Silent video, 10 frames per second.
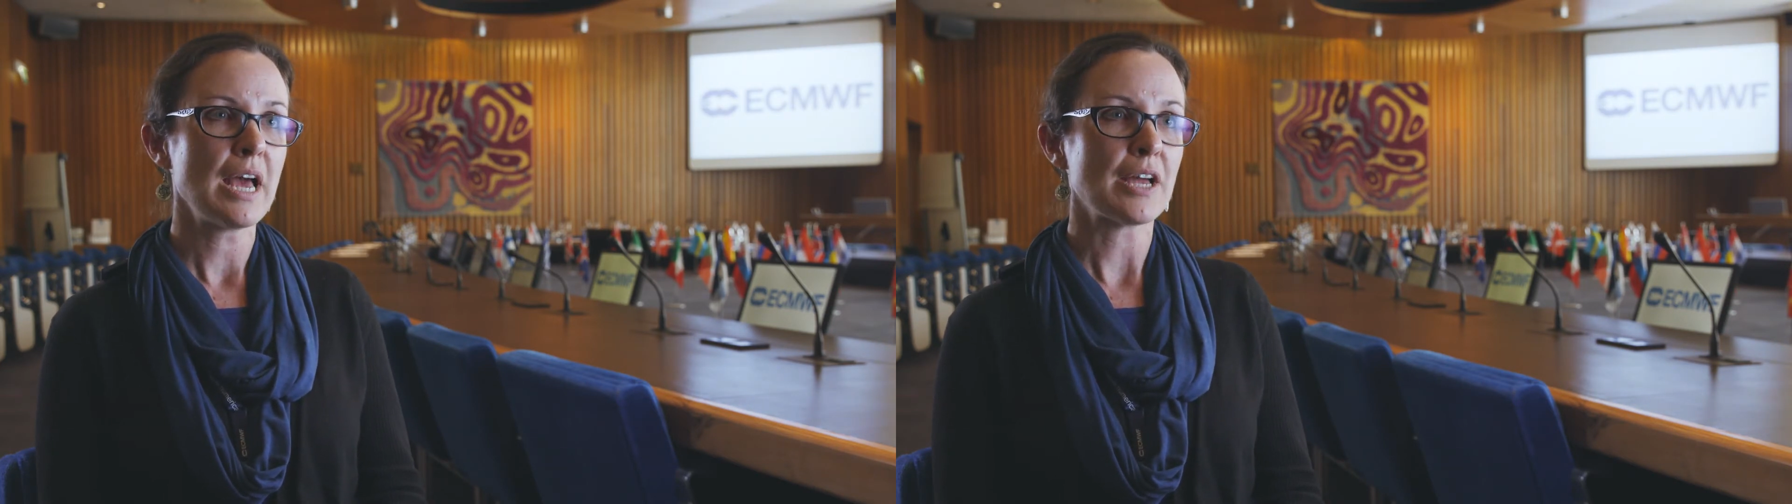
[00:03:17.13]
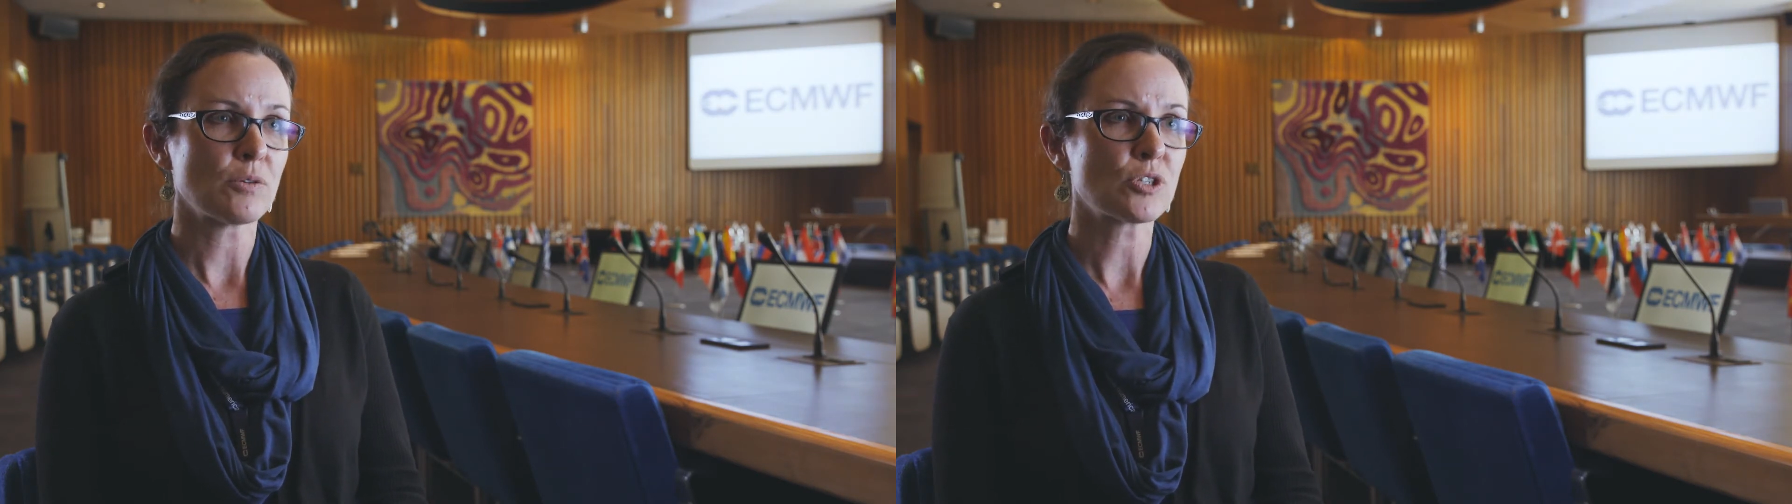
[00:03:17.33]

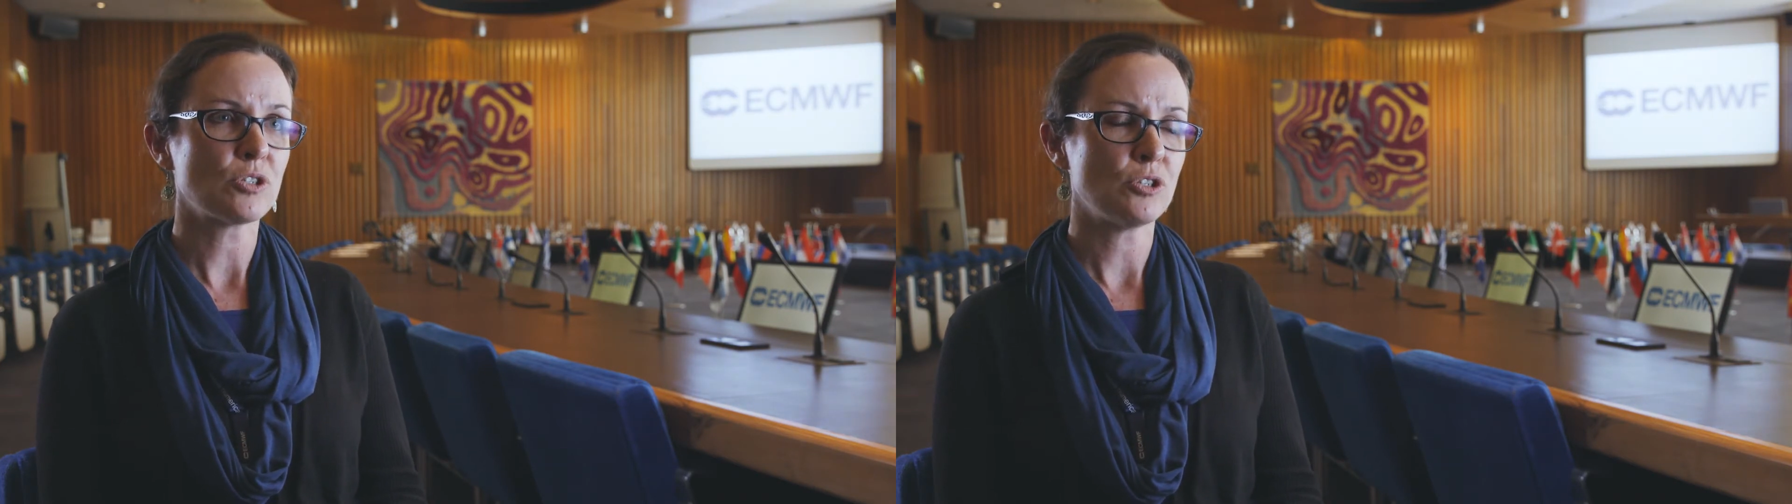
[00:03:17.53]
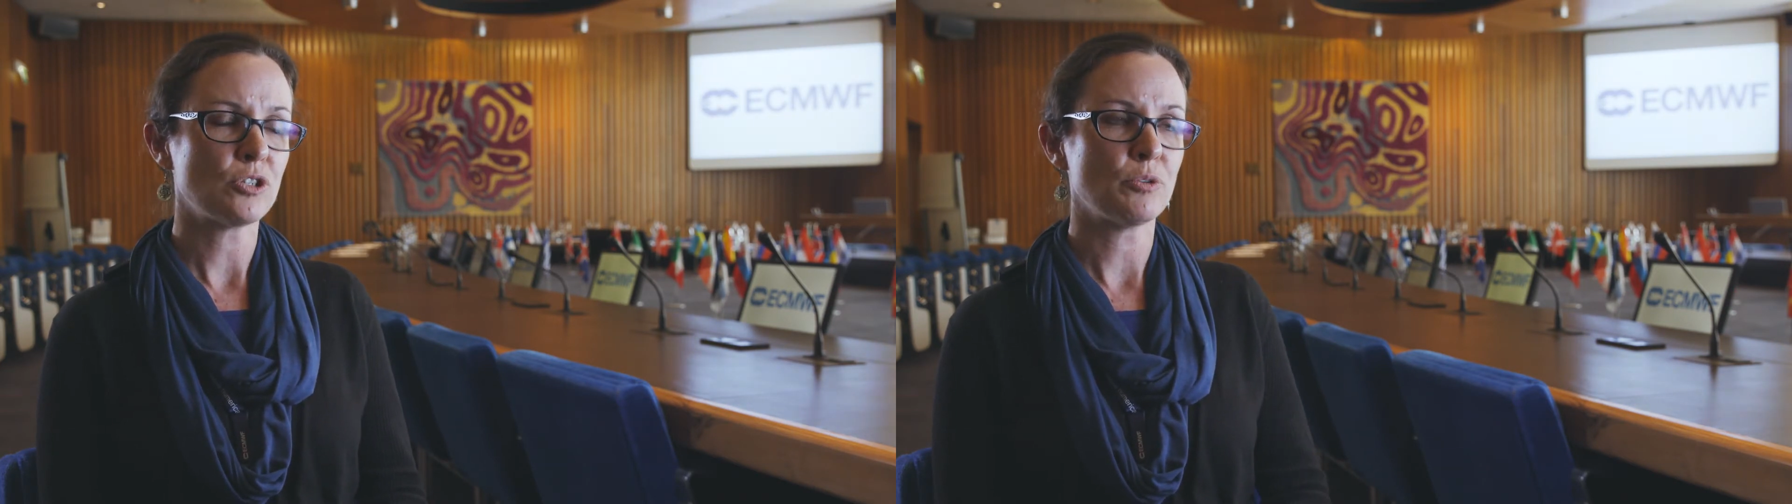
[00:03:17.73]
and also
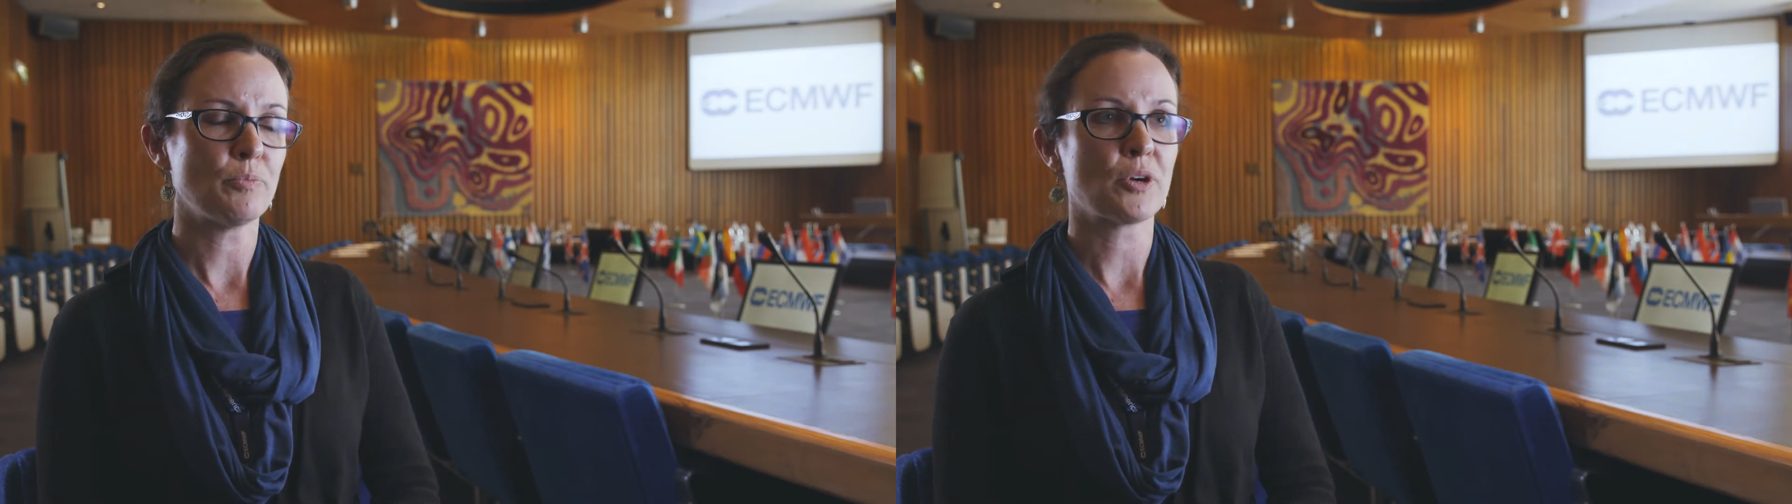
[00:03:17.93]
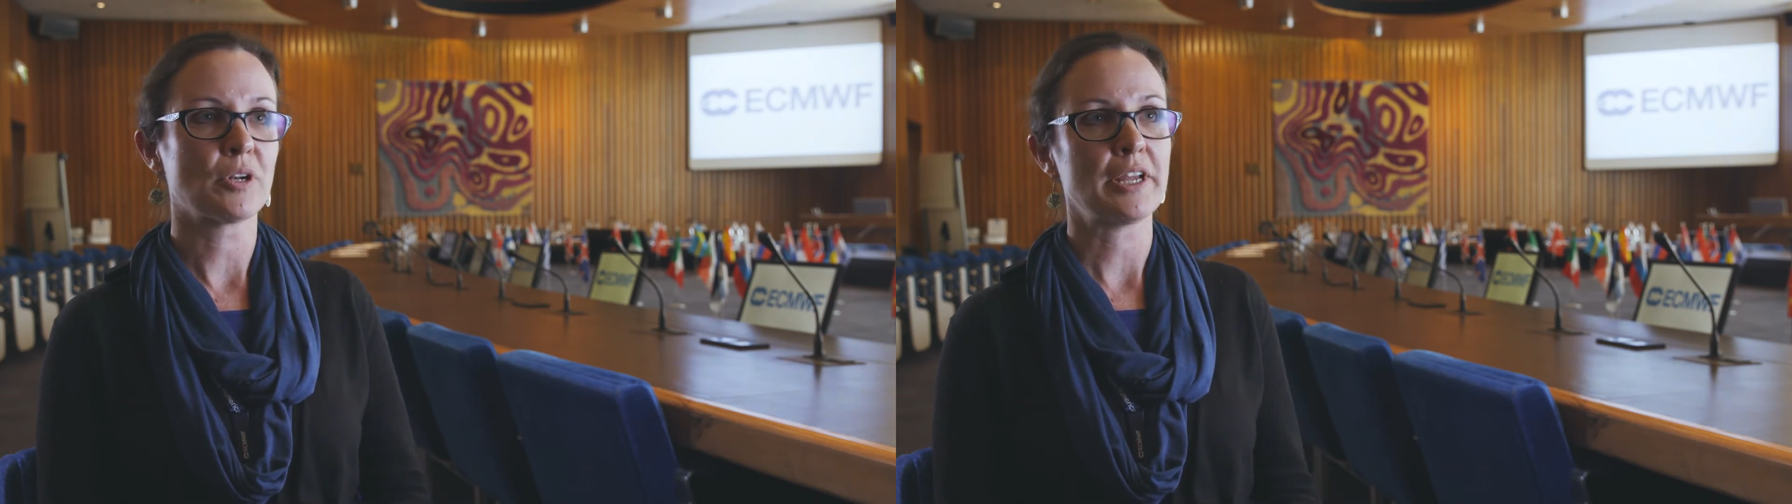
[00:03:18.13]
due to model